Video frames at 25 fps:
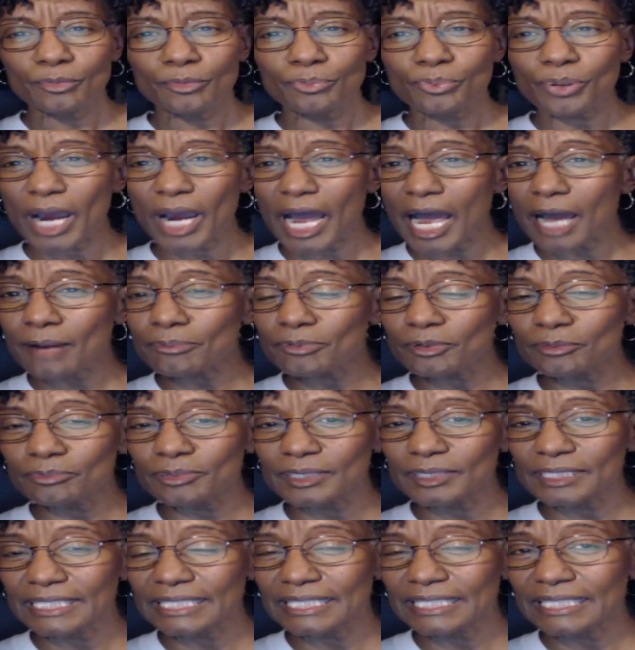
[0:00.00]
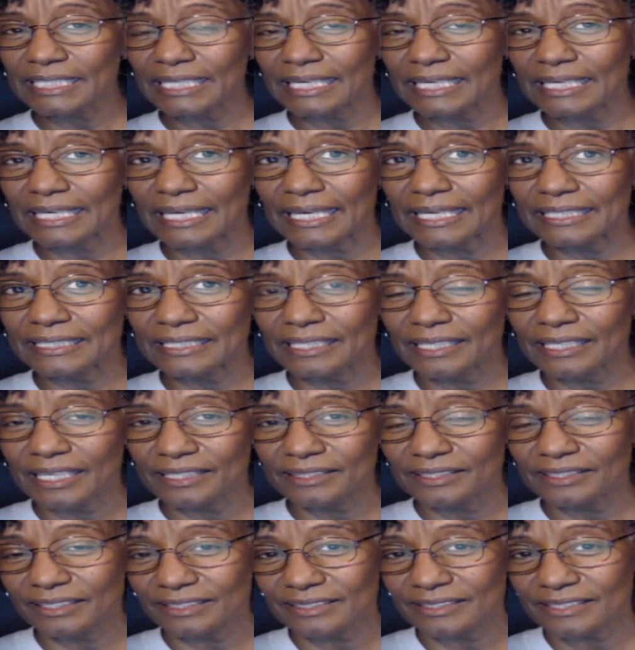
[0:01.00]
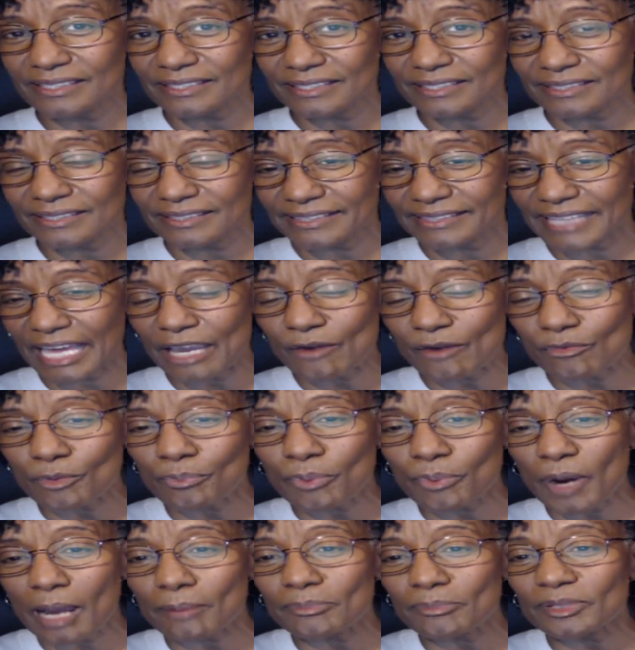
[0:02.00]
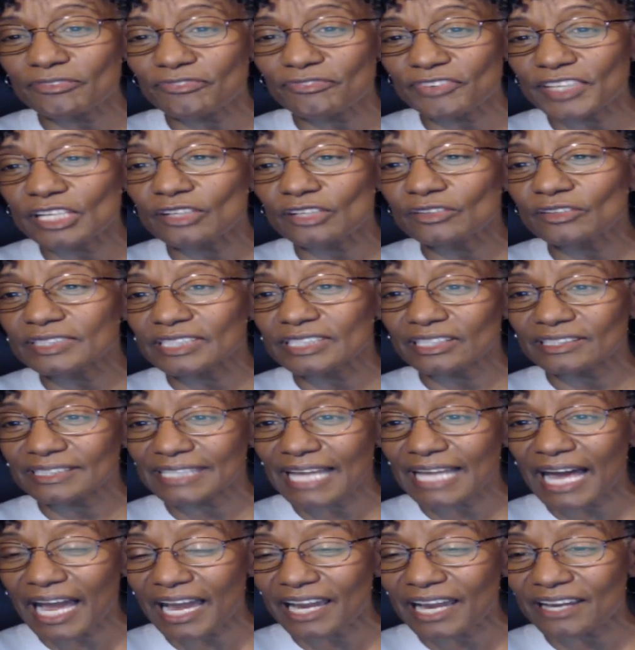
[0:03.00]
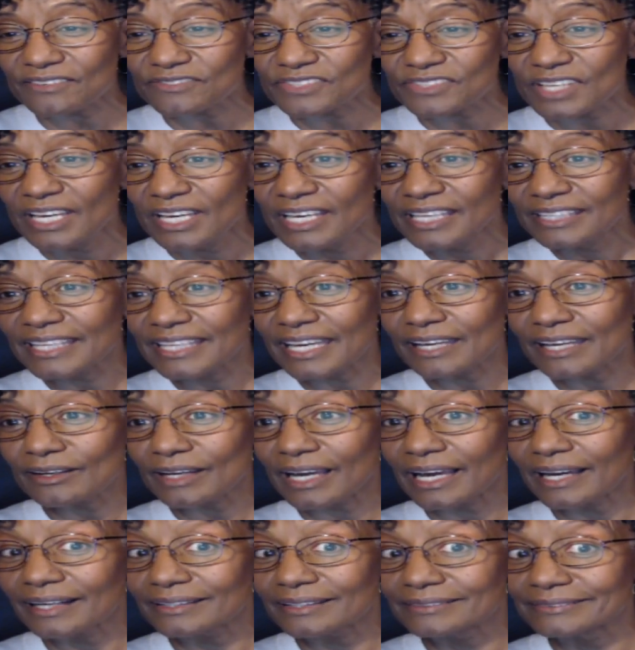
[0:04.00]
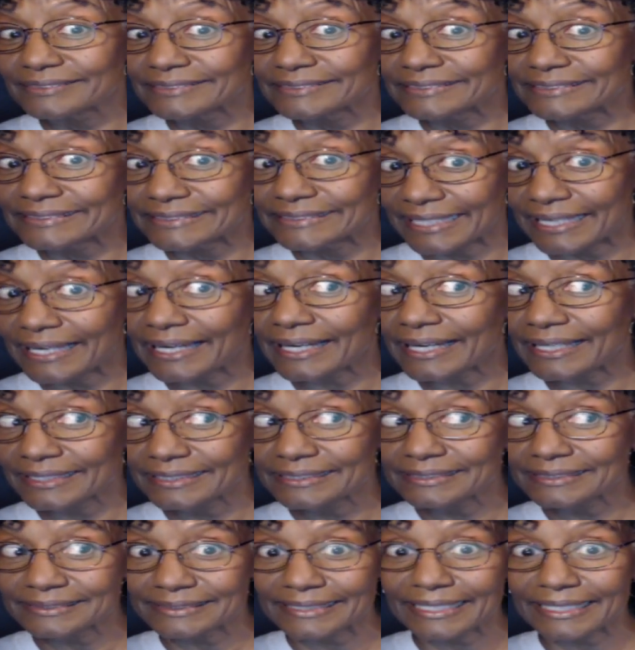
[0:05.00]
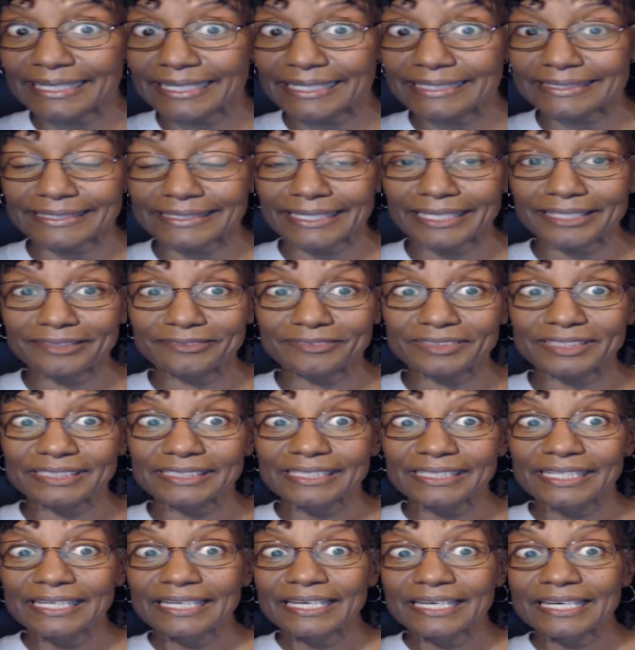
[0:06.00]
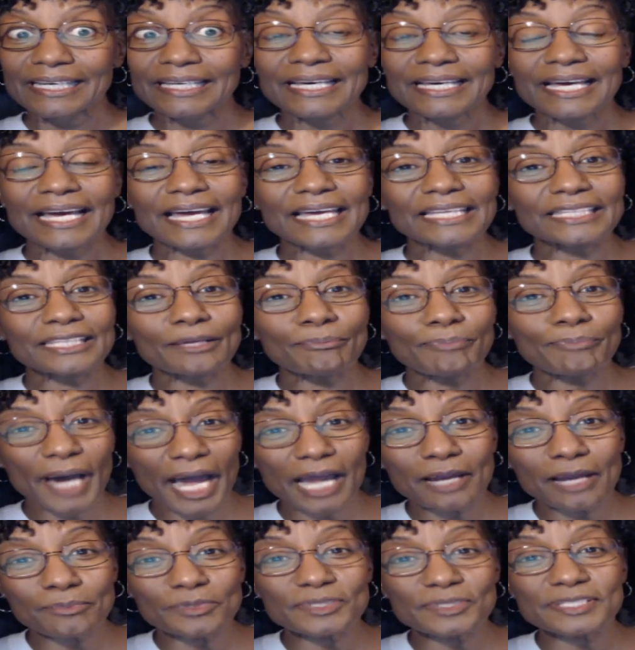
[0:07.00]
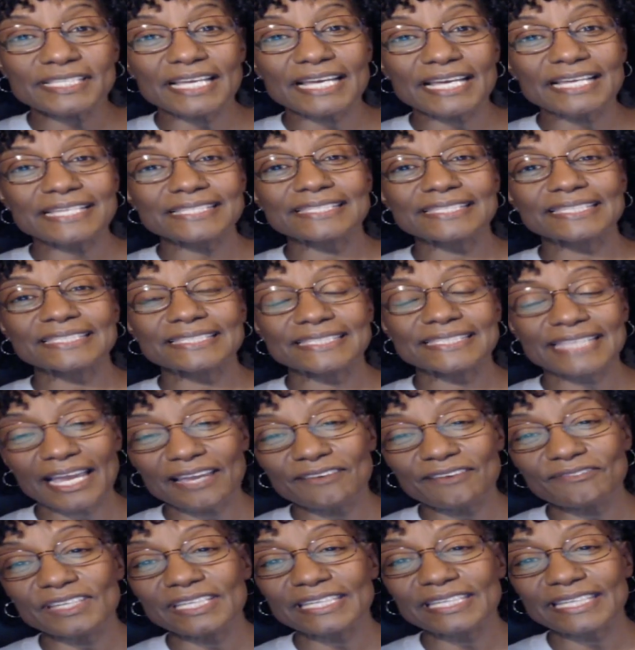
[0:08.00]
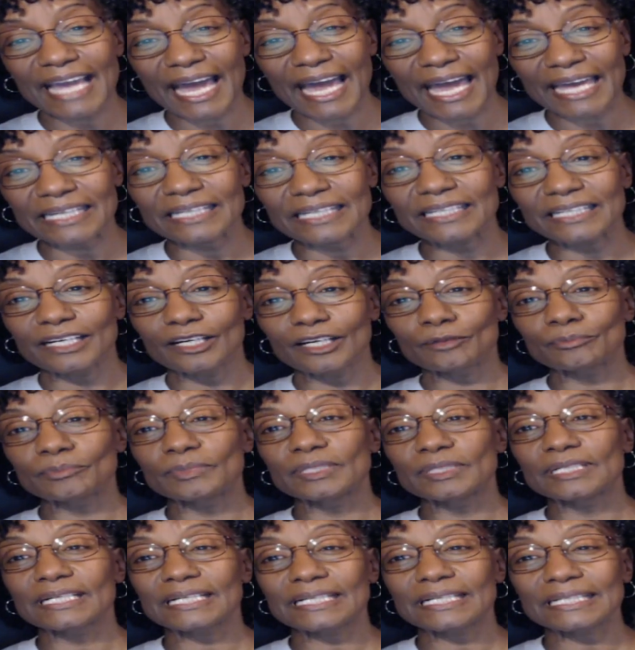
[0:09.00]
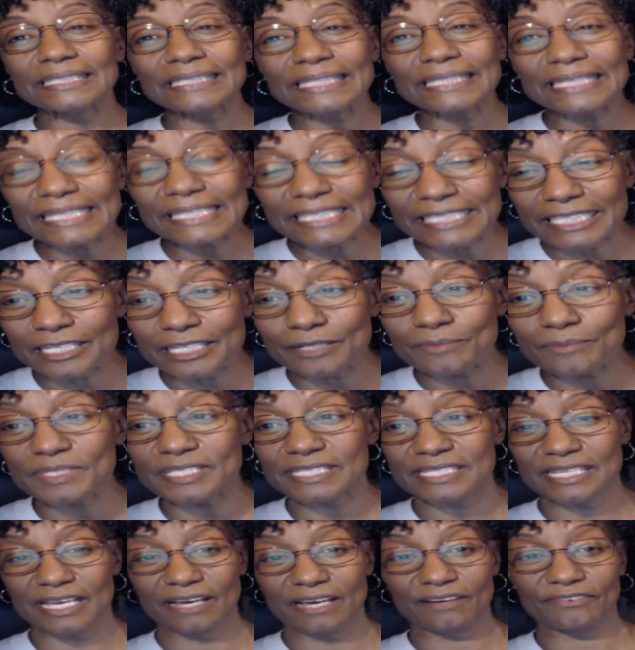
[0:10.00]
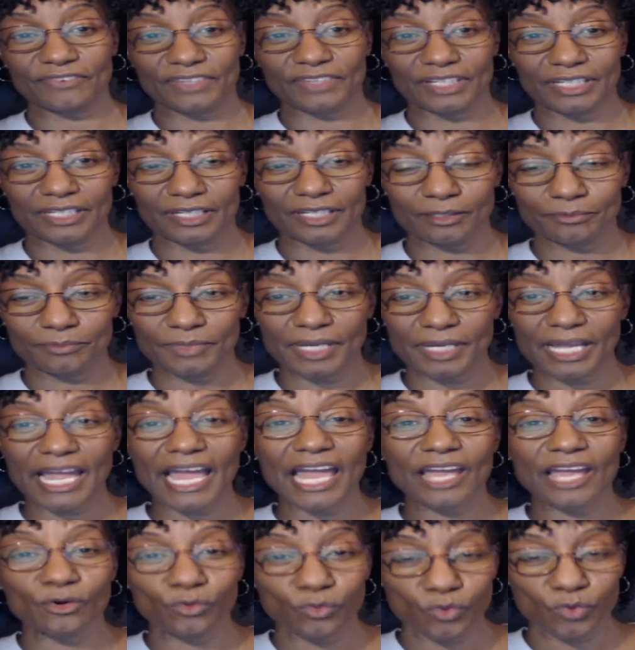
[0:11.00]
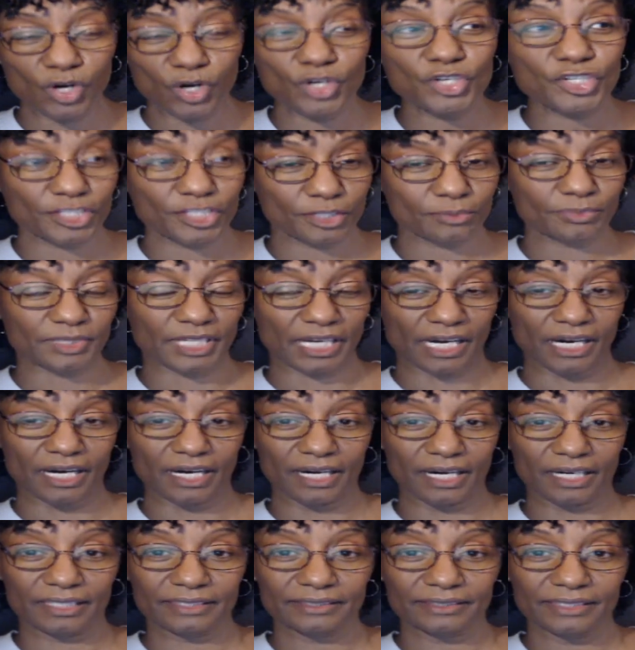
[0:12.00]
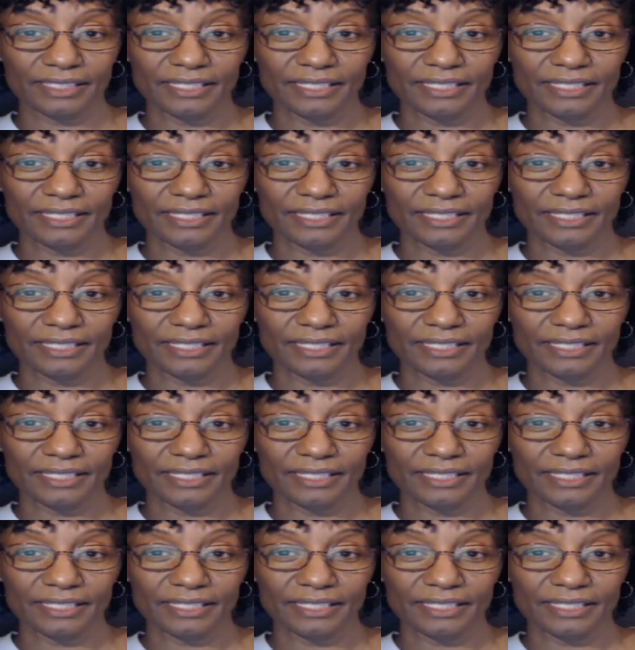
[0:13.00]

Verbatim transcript: probably and and the, they were probably fearing their lives. They got yeah, he's dead, David. And the Bible says that David got up, cleaned himself up, and worshiped God.